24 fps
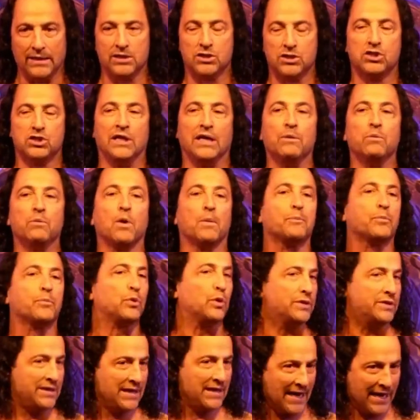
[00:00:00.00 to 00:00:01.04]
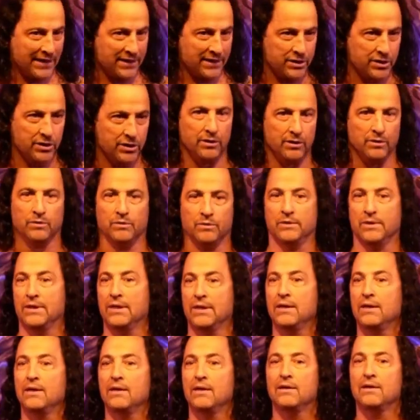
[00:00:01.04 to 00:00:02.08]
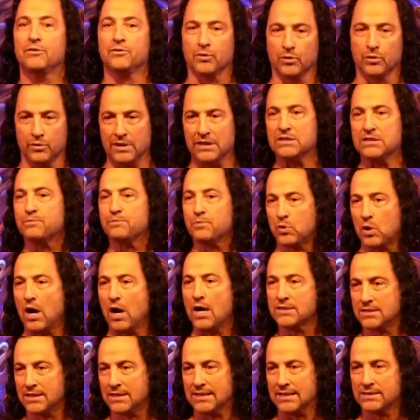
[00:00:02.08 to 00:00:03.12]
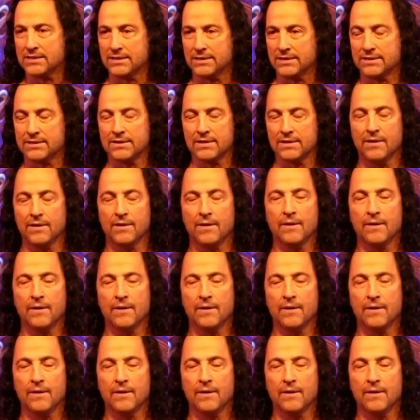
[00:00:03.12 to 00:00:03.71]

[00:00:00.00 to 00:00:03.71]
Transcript: She will protect you through these processes.